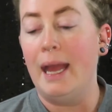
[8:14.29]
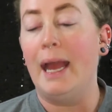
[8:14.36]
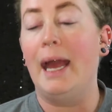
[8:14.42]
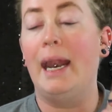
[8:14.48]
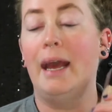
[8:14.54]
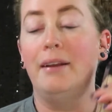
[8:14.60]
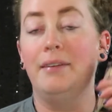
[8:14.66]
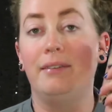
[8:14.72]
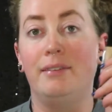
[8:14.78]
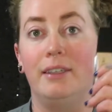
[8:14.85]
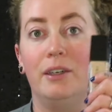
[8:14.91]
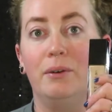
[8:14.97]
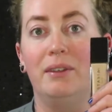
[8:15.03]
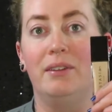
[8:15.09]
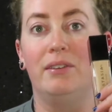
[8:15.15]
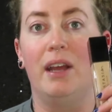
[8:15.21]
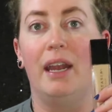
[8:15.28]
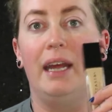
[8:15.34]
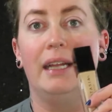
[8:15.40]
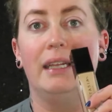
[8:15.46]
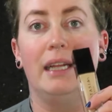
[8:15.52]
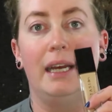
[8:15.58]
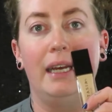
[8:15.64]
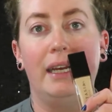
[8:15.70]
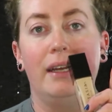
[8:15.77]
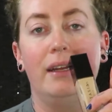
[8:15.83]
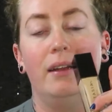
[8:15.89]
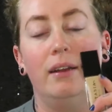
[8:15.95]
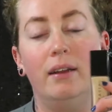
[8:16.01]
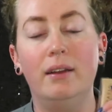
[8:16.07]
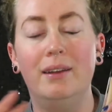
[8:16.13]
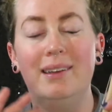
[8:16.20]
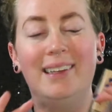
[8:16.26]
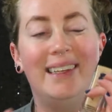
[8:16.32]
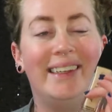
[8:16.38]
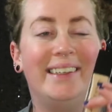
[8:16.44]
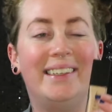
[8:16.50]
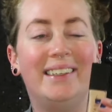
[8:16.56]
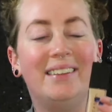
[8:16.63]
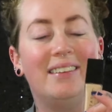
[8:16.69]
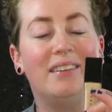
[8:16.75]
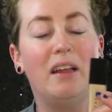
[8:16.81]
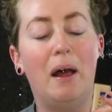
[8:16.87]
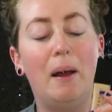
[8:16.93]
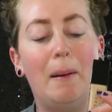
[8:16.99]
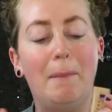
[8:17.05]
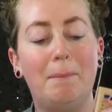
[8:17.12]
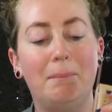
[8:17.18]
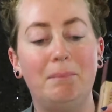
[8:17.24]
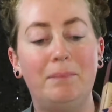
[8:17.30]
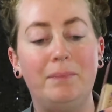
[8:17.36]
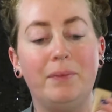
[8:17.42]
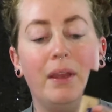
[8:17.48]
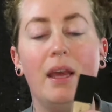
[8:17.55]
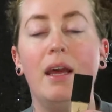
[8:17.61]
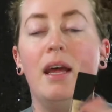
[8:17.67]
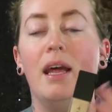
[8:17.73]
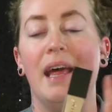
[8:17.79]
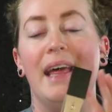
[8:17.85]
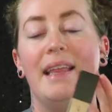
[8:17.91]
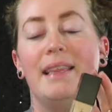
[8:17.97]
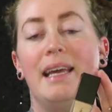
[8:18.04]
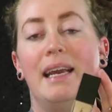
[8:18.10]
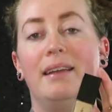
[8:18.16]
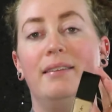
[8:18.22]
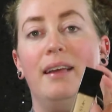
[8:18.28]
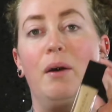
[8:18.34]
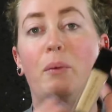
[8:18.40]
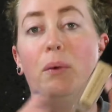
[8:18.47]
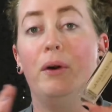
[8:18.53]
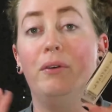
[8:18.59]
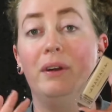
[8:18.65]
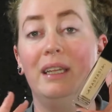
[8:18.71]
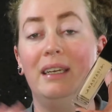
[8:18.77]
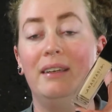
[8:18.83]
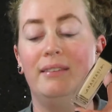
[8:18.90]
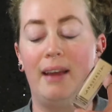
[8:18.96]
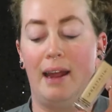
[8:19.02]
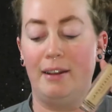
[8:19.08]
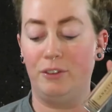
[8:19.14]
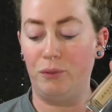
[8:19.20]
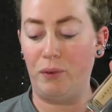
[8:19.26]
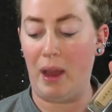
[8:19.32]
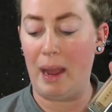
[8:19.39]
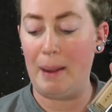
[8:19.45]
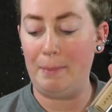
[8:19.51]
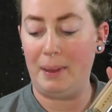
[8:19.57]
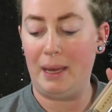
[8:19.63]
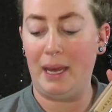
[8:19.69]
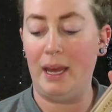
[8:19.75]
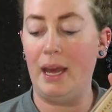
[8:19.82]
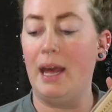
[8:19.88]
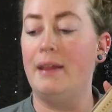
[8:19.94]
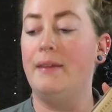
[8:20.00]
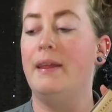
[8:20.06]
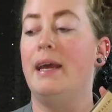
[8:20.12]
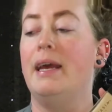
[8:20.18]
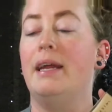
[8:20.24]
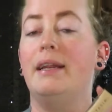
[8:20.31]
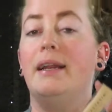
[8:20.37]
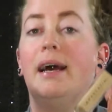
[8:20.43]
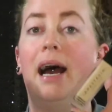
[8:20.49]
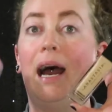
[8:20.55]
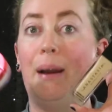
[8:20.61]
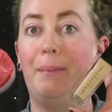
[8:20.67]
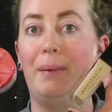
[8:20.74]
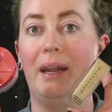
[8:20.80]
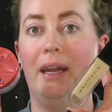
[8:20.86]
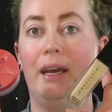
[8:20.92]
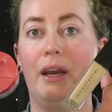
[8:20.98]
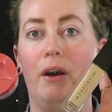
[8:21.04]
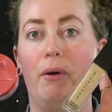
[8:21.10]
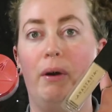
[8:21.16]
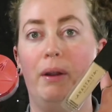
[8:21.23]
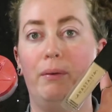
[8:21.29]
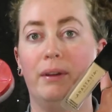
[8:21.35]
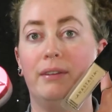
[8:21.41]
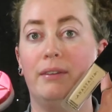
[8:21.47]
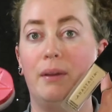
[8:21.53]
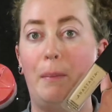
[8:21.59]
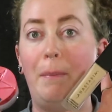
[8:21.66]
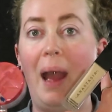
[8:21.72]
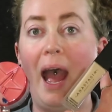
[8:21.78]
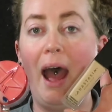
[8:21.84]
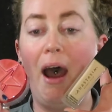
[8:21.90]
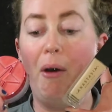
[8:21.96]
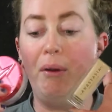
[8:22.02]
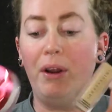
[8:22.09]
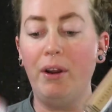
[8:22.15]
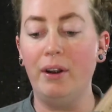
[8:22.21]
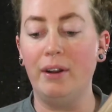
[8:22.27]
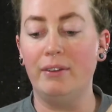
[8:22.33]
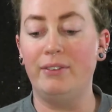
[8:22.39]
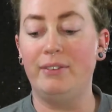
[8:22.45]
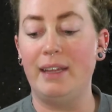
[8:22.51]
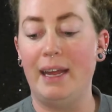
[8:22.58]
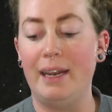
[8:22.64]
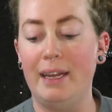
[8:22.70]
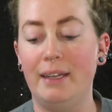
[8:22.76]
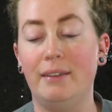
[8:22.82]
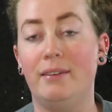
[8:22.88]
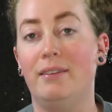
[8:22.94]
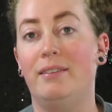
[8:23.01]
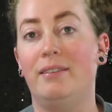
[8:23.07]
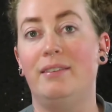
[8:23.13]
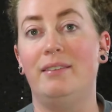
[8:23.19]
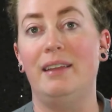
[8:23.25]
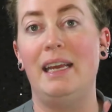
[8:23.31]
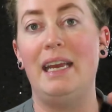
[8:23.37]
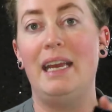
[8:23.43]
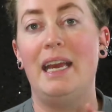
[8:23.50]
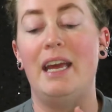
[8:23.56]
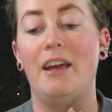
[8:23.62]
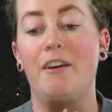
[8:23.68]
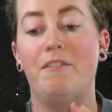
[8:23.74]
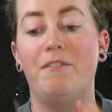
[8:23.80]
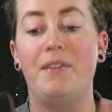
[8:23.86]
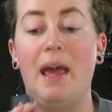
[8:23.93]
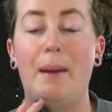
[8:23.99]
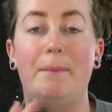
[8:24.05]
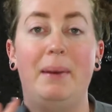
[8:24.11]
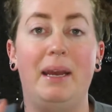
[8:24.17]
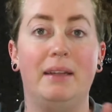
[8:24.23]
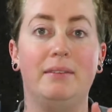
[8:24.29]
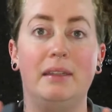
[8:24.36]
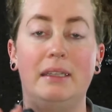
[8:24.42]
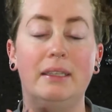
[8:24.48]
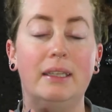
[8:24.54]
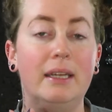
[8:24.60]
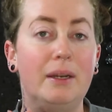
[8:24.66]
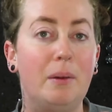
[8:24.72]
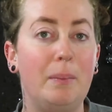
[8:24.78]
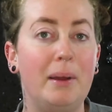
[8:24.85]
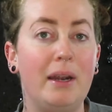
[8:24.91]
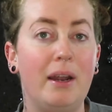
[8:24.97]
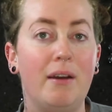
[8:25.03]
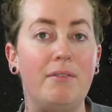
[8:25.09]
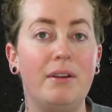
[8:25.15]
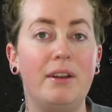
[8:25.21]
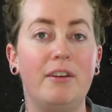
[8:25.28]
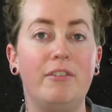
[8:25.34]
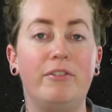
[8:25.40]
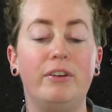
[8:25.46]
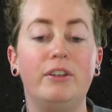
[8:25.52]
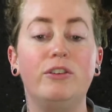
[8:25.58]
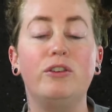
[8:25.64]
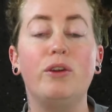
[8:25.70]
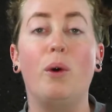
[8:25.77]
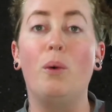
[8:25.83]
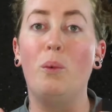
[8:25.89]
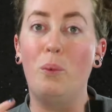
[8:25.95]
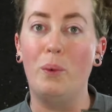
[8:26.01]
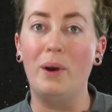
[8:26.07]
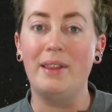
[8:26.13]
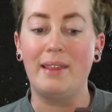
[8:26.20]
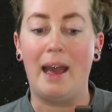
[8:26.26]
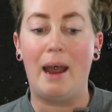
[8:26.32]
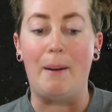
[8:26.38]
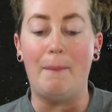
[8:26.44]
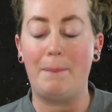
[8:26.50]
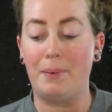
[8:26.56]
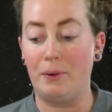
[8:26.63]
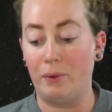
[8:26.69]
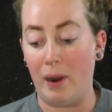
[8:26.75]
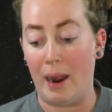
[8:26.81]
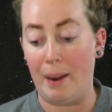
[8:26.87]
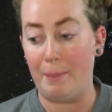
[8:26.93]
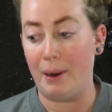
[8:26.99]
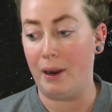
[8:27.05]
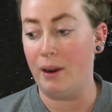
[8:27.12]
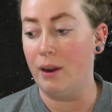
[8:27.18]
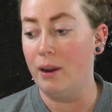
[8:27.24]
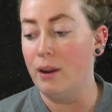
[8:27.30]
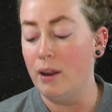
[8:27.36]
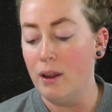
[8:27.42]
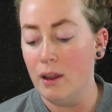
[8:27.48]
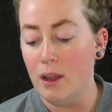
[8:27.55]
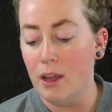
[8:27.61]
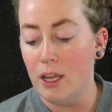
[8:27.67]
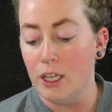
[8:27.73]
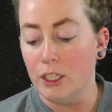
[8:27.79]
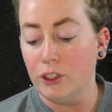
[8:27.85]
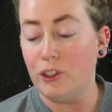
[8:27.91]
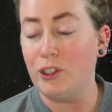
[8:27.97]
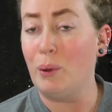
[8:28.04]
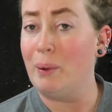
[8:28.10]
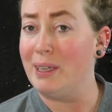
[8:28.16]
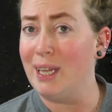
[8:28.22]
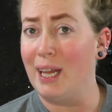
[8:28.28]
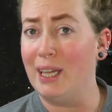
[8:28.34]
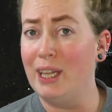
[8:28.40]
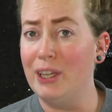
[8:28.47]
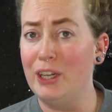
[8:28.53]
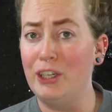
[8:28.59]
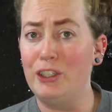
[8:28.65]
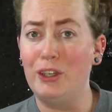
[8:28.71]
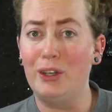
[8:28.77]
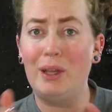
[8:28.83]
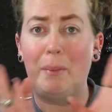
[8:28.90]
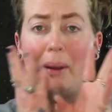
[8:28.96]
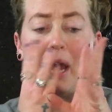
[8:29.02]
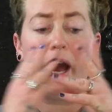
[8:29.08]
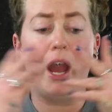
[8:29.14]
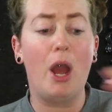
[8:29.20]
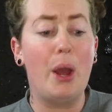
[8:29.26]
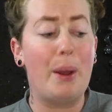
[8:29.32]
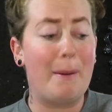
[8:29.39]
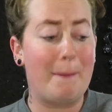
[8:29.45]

and I still was getting like some things that weren't really satisfying me, and then I'm going to go in with some powder to set it to see if that makes a little bit of a difference without primer. So with all other ado, let me...